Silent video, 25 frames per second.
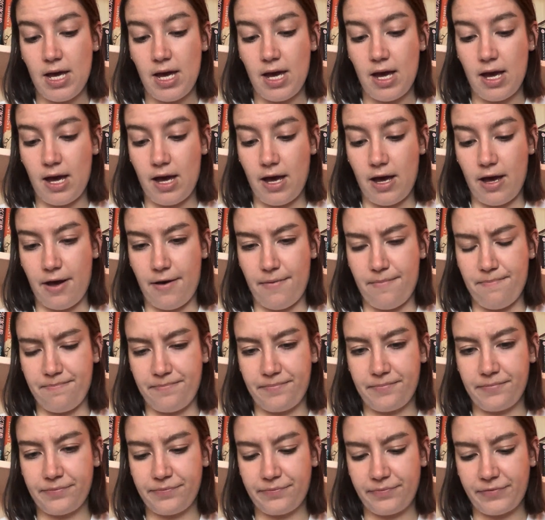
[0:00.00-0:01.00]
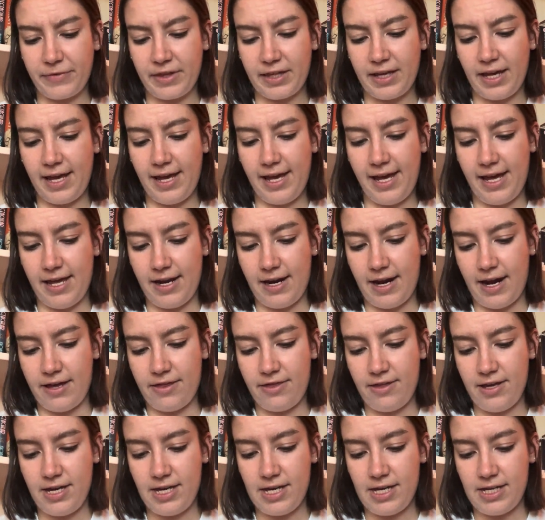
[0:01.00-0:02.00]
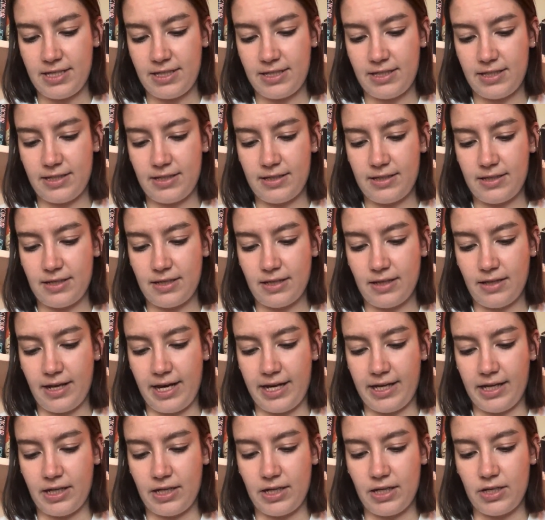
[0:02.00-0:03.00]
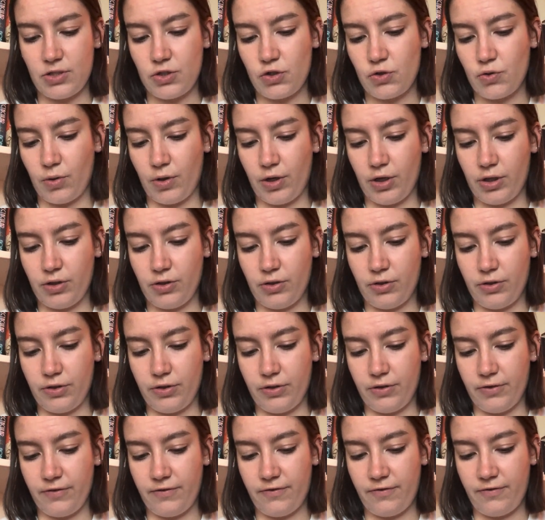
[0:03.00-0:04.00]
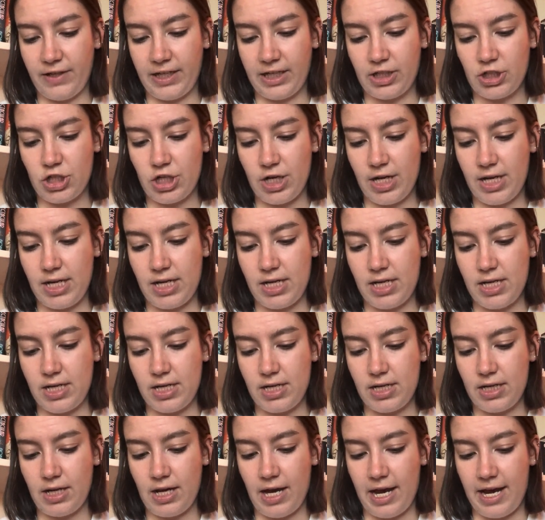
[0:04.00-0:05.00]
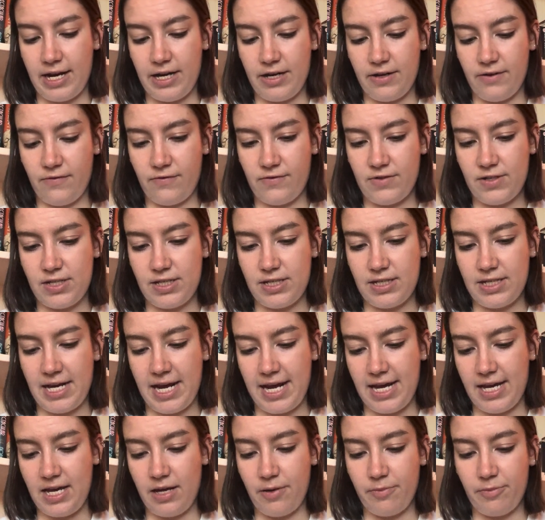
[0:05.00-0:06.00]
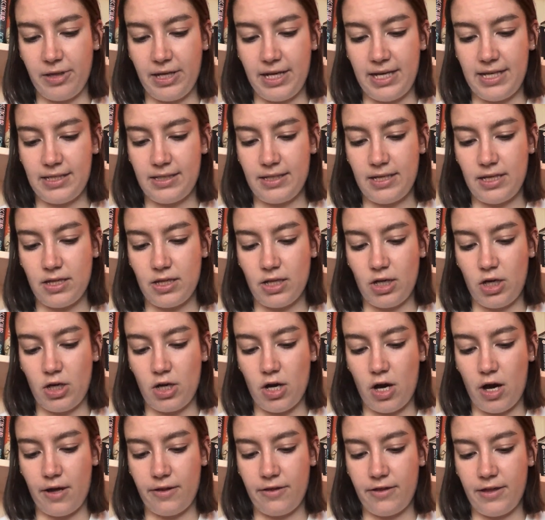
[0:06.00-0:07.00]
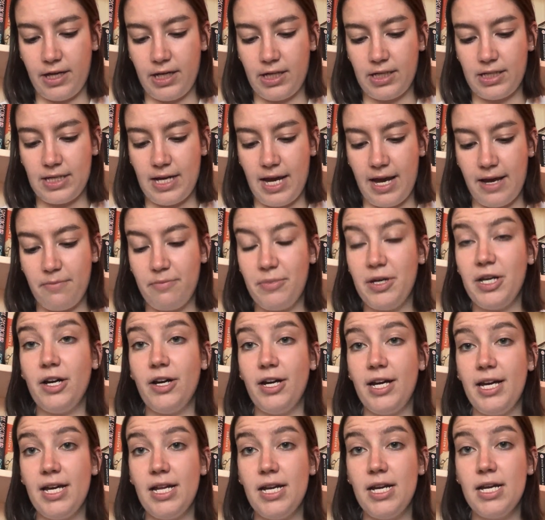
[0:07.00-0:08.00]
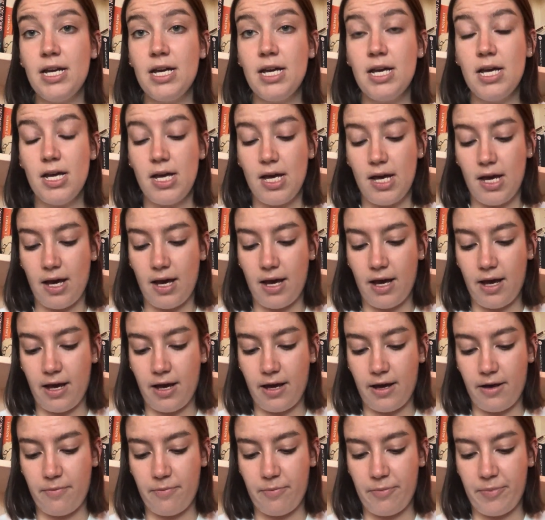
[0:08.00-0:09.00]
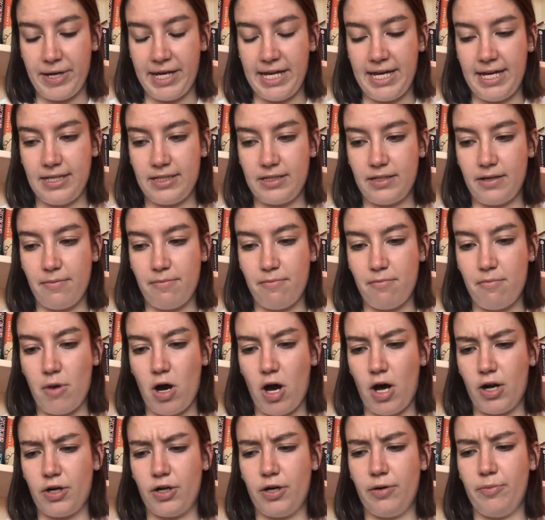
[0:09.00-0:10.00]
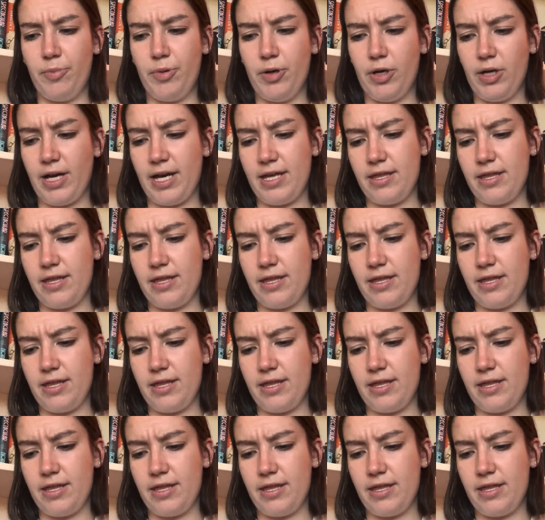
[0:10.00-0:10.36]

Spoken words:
And I think it's like a historical fiction kind of taking place in the Gothic time period, but it's a modern book.